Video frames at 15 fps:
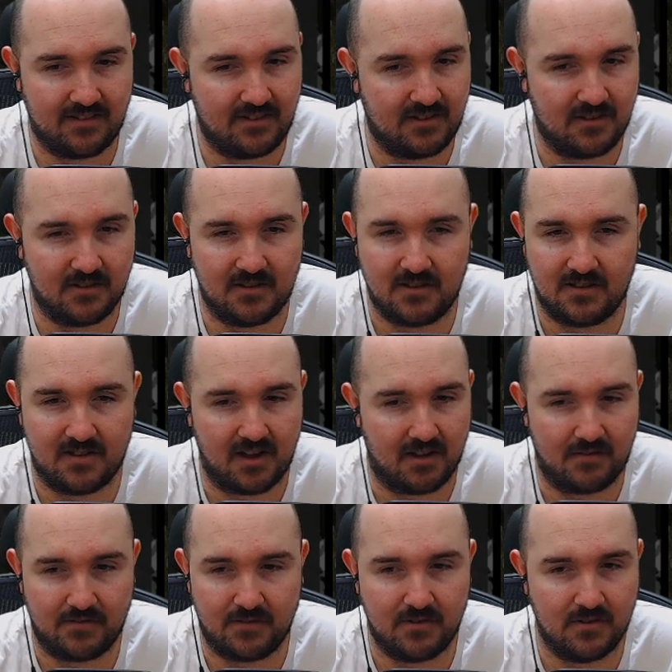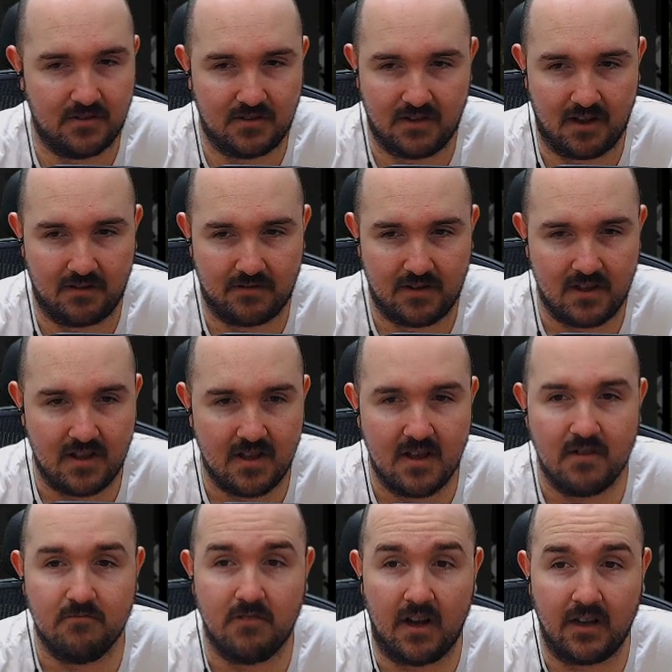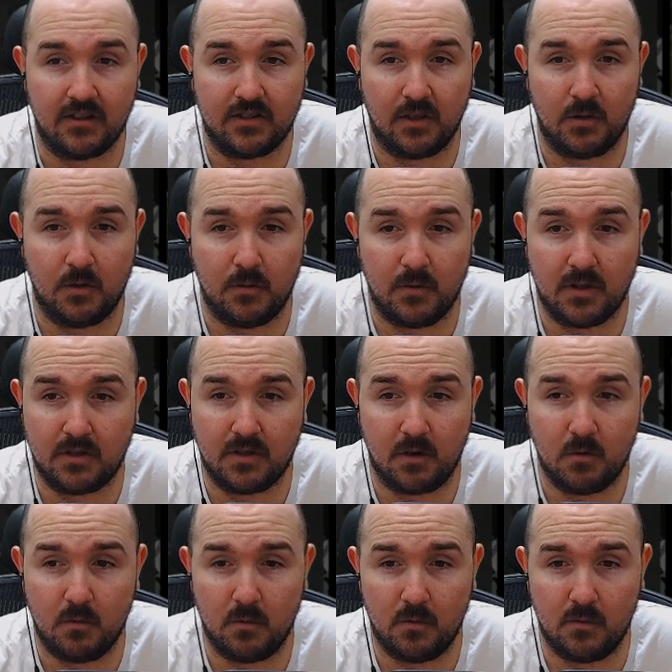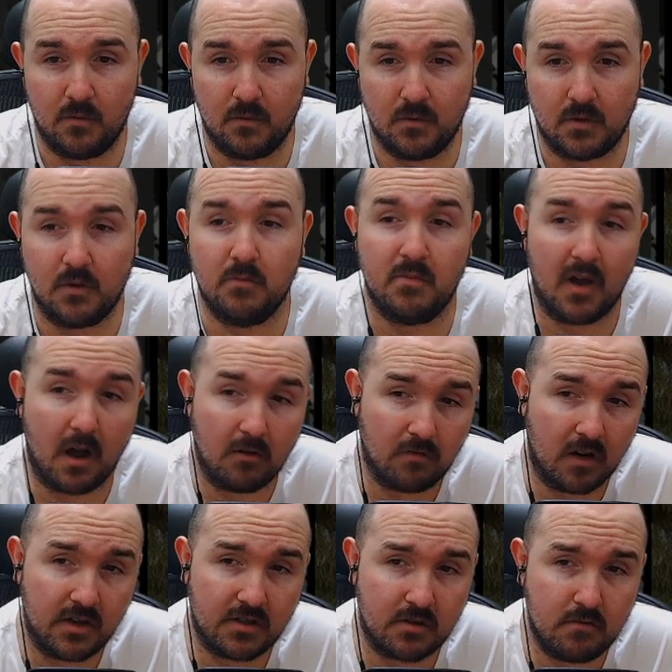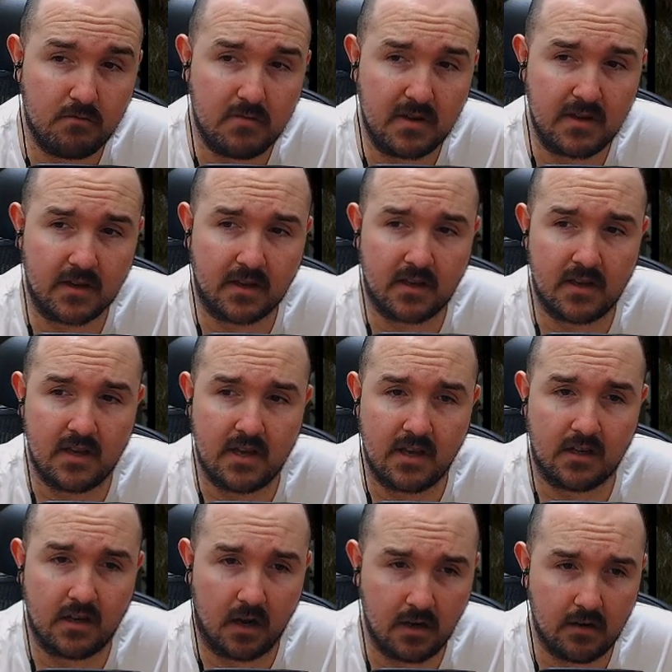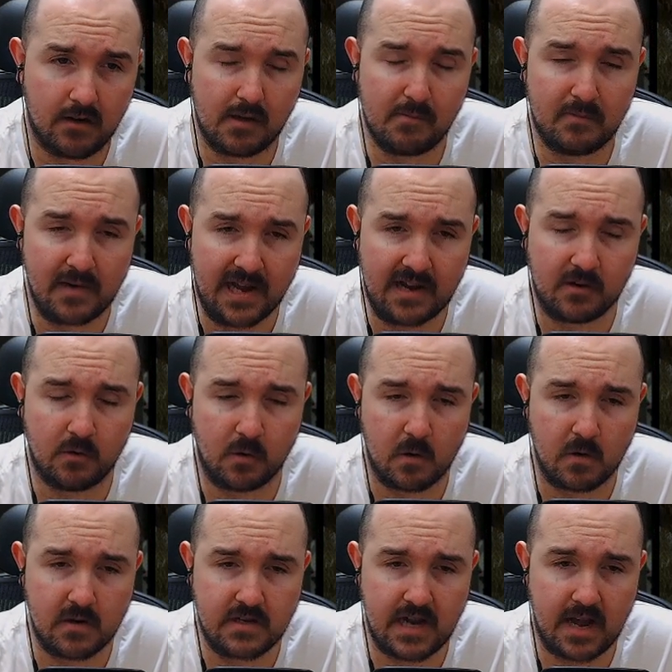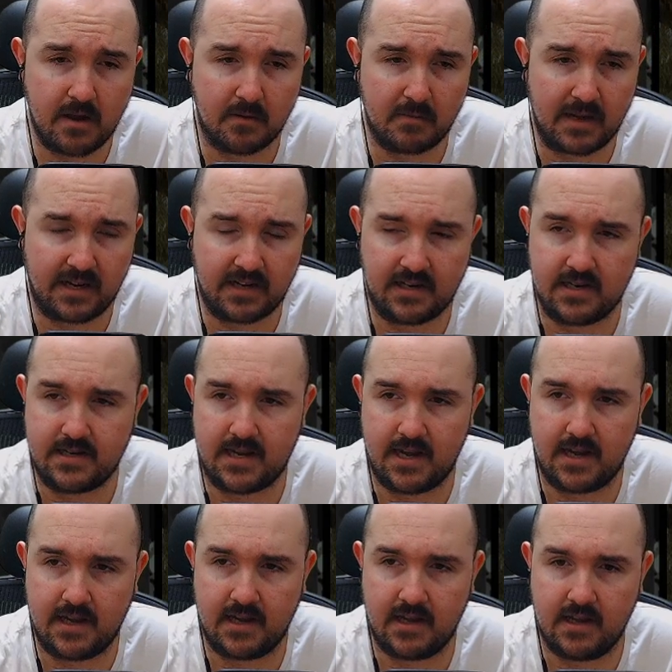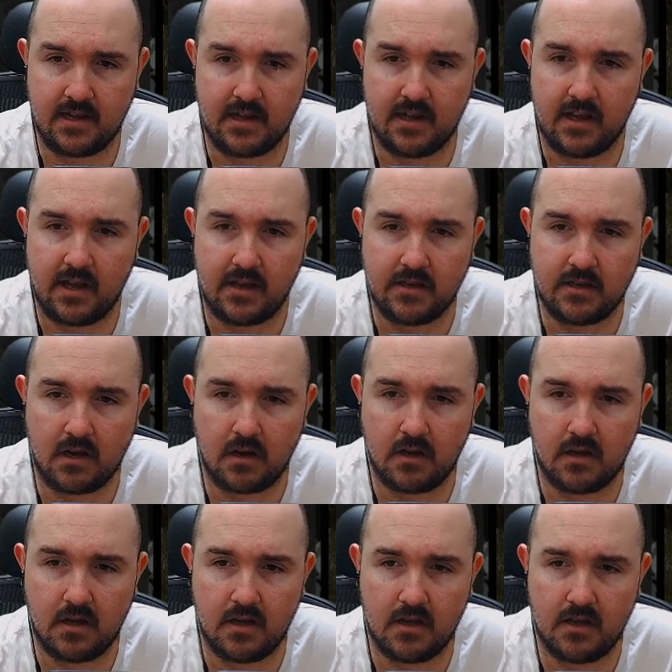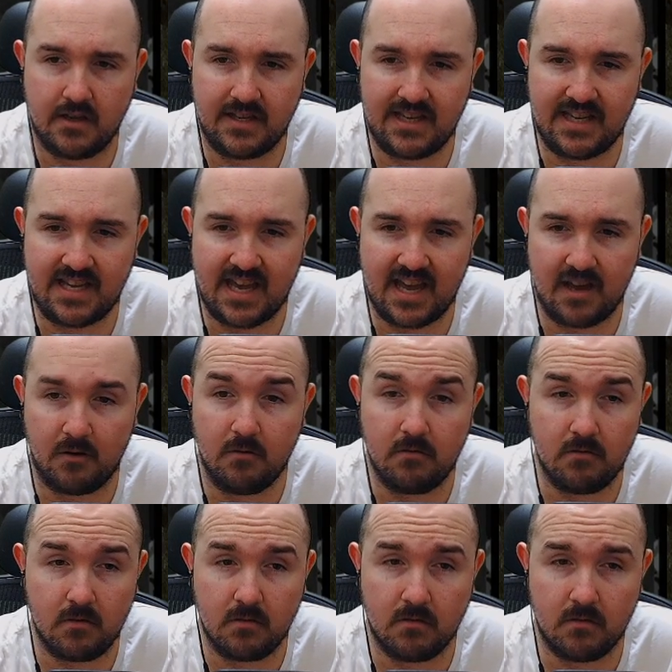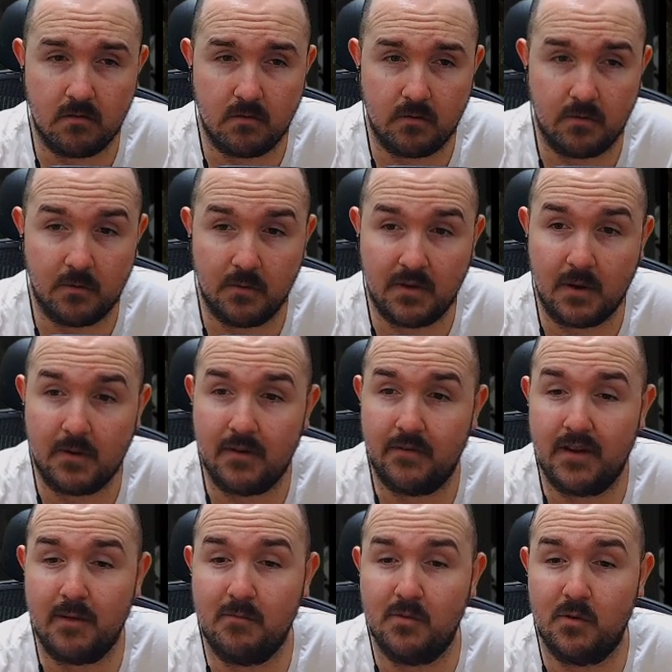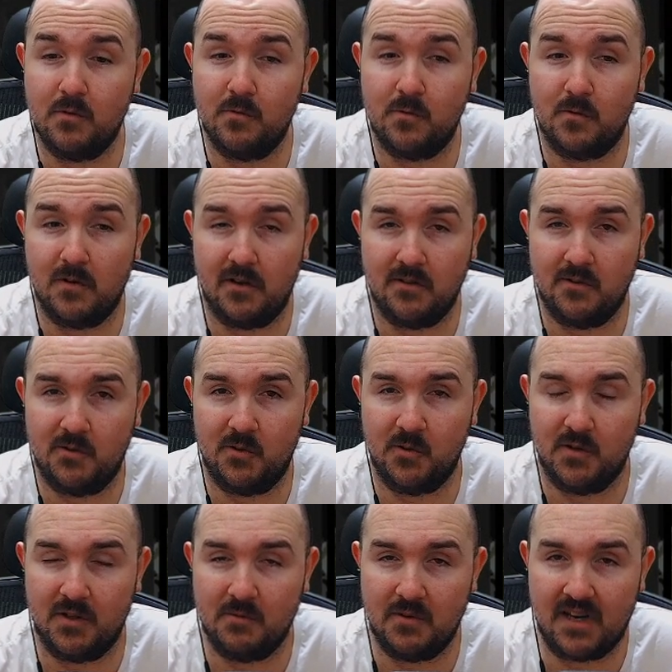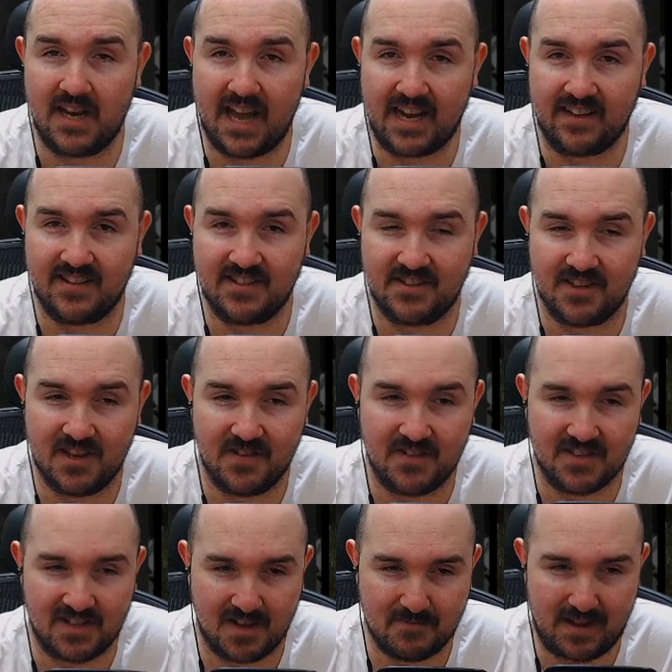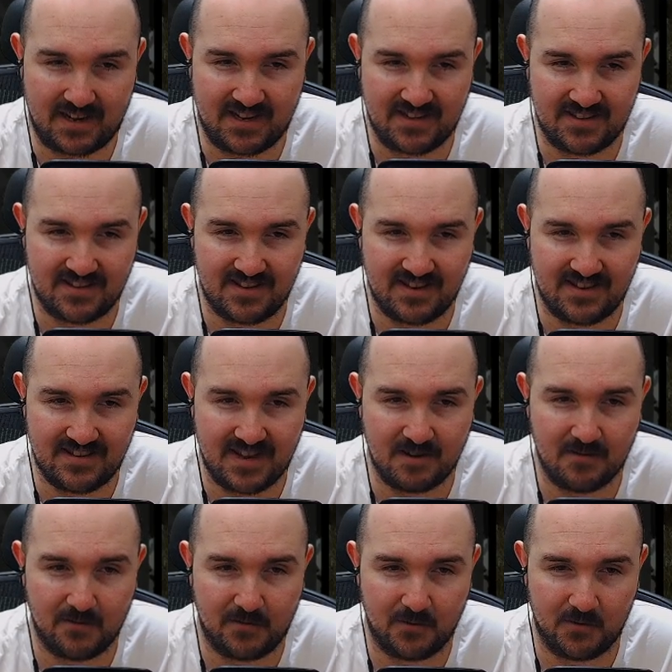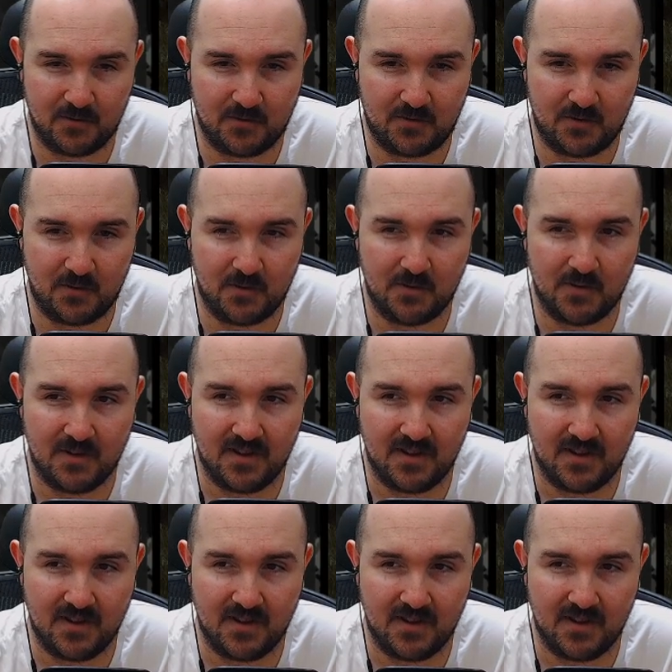Good stuff, good stuff. Right, so assault. So you, oh right, so you pick kind of like Black Hawk Down back in the day. Gunner, yeah. Ooh, we don't have the M two forty-nine saw that would lag the servers like back in Delta Force two.